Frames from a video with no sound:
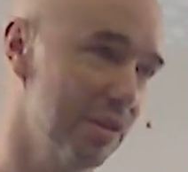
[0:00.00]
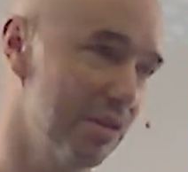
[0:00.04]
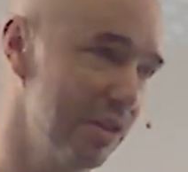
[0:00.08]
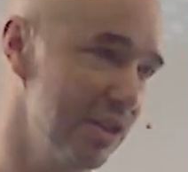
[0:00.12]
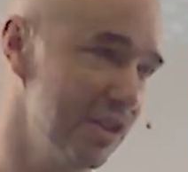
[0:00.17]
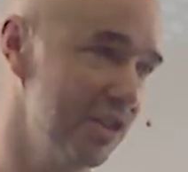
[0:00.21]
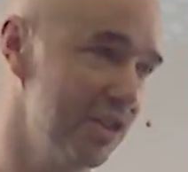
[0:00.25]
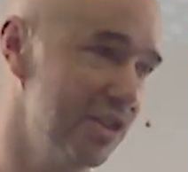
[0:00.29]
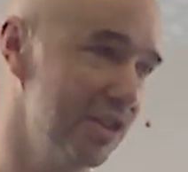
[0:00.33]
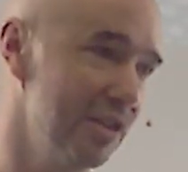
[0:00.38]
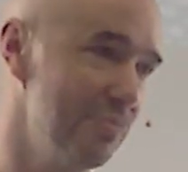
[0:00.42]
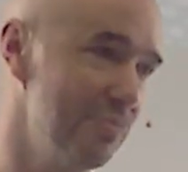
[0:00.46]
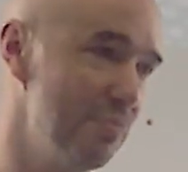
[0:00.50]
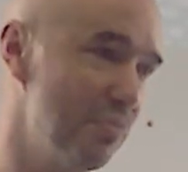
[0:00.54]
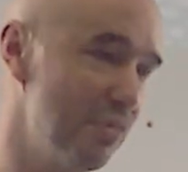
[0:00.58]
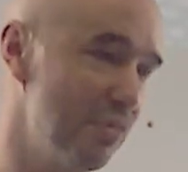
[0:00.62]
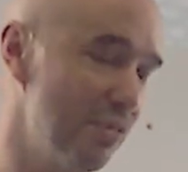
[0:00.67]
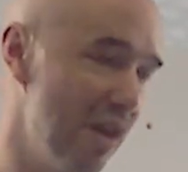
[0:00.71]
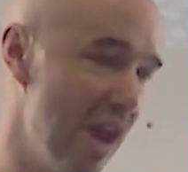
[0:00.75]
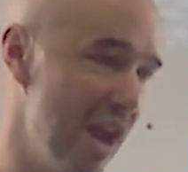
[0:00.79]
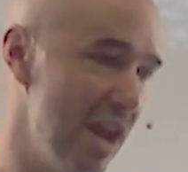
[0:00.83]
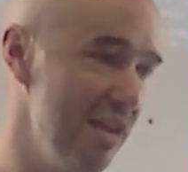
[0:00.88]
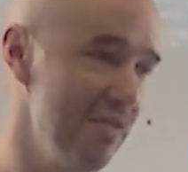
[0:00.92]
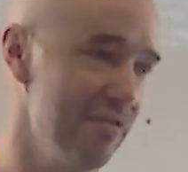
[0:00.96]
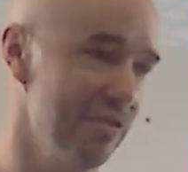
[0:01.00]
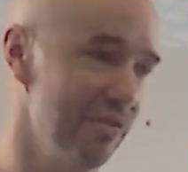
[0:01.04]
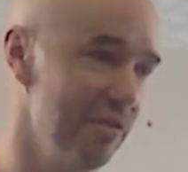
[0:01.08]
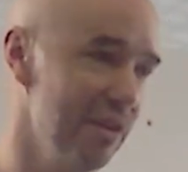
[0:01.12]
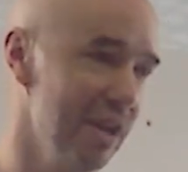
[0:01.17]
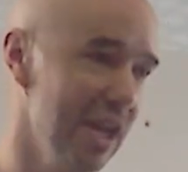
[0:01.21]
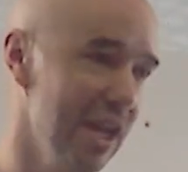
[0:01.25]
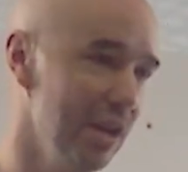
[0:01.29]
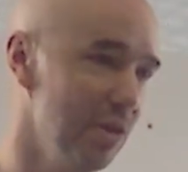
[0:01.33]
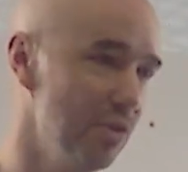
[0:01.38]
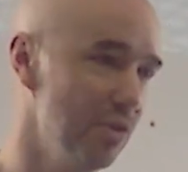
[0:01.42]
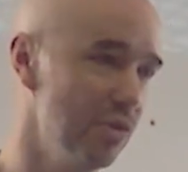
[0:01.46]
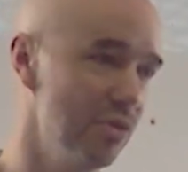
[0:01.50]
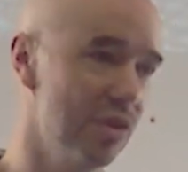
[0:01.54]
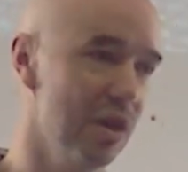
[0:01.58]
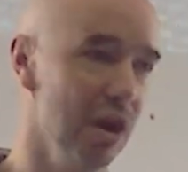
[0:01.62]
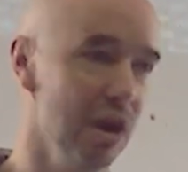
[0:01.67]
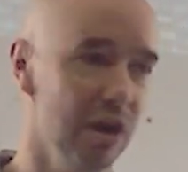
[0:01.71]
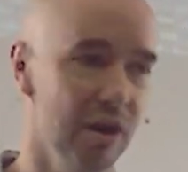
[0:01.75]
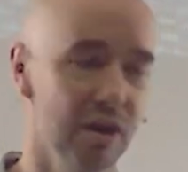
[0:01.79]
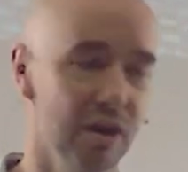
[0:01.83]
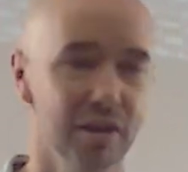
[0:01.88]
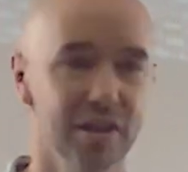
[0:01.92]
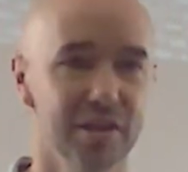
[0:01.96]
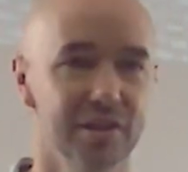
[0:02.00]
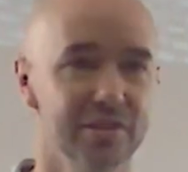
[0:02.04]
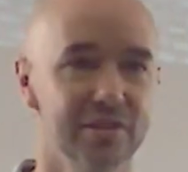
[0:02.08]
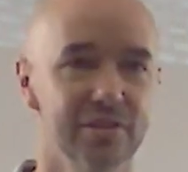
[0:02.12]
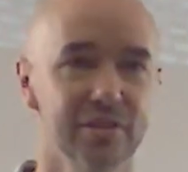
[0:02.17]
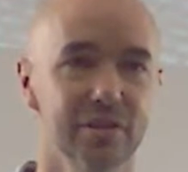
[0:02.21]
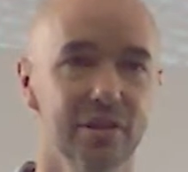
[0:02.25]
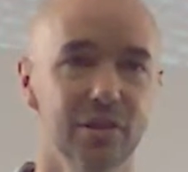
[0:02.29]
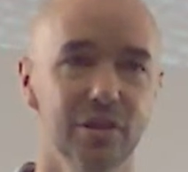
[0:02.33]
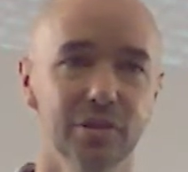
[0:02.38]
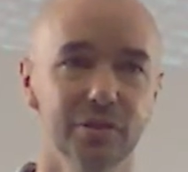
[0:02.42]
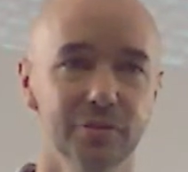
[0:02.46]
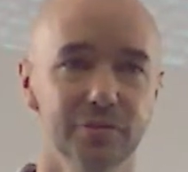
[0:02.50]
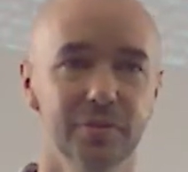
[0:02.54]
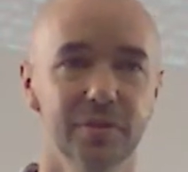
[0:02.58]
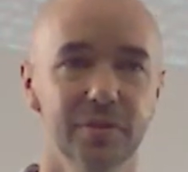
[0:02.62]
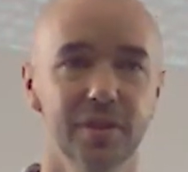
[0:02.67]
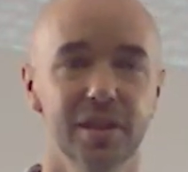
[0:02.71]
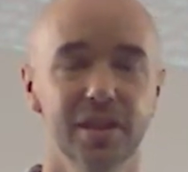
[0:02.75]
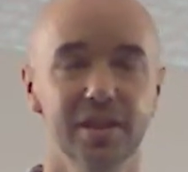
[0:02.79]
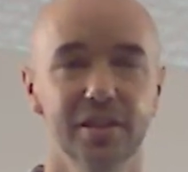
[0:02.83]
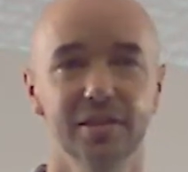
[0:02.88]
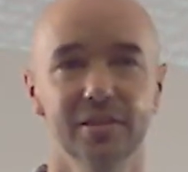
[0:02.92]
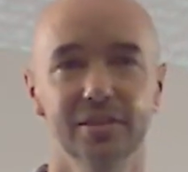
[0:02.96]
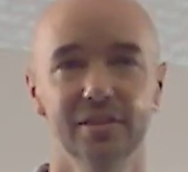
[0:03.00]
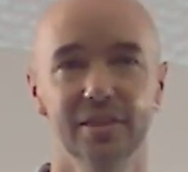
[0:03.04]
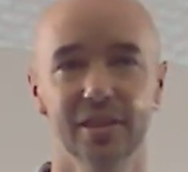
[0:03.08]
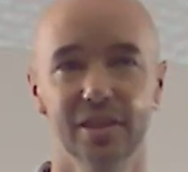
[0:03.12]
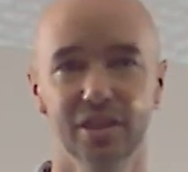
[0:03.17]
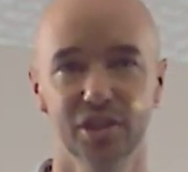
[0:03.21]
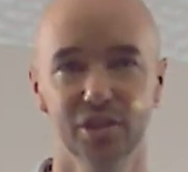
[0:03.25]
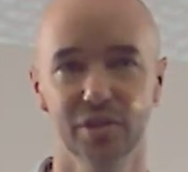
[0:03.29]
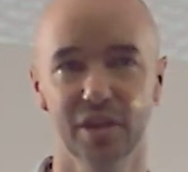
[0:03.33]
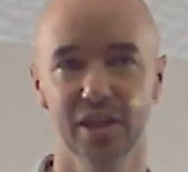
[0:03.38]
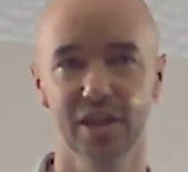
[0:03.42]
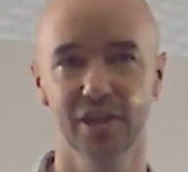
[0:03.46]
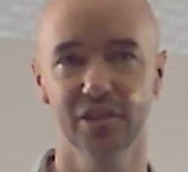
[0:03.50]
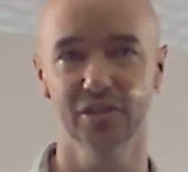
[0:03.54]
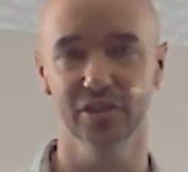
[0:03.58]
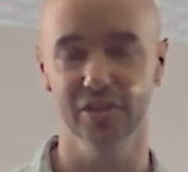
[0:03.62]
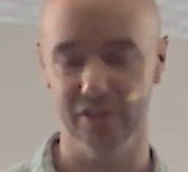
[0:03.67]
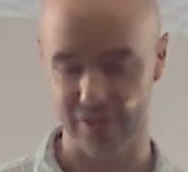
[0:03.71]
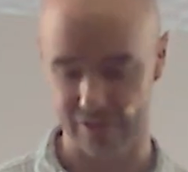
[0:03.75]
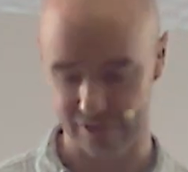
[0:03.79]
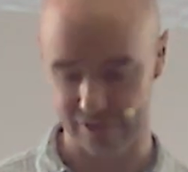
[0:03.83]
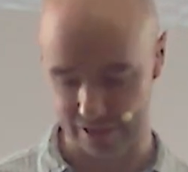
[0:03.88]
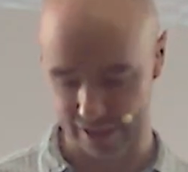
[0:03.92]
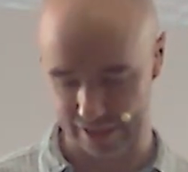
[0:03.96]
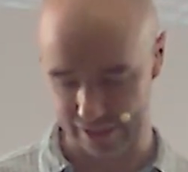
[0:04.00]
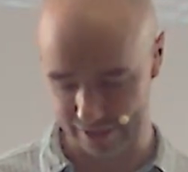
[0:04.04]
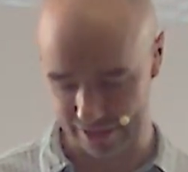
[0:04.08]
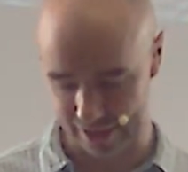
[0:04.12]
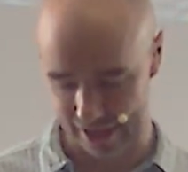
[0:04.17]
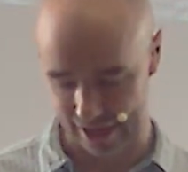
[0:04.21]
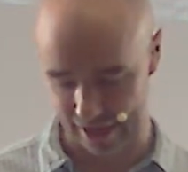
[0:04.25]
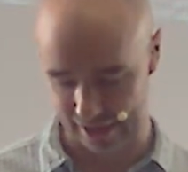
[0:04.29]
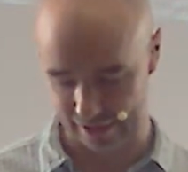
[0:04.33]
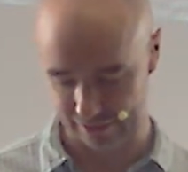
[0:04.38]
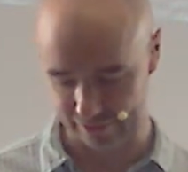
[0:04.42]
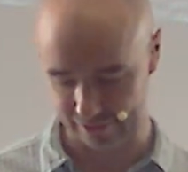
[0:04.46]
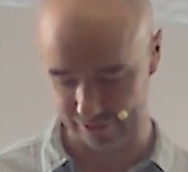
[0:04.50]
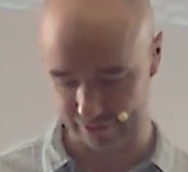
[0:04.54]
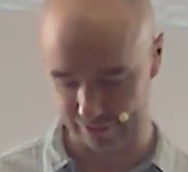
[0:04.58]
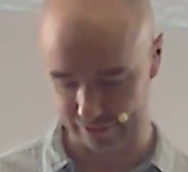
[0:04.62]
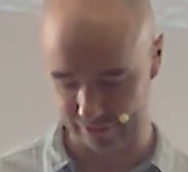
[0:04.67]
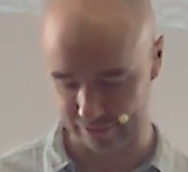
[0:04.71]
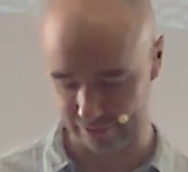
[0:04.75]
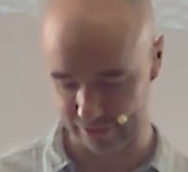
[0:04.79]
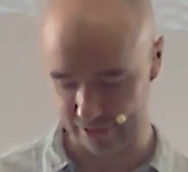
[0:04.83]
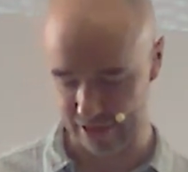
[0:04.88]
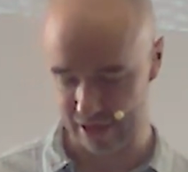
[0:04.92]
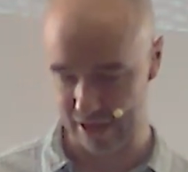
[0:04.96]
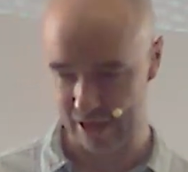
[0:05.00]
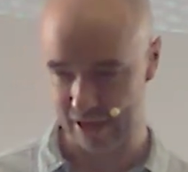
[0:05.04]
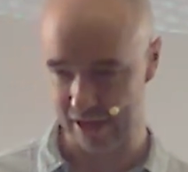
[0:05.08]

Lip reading: Christian bravery in all kinds of situations and tests.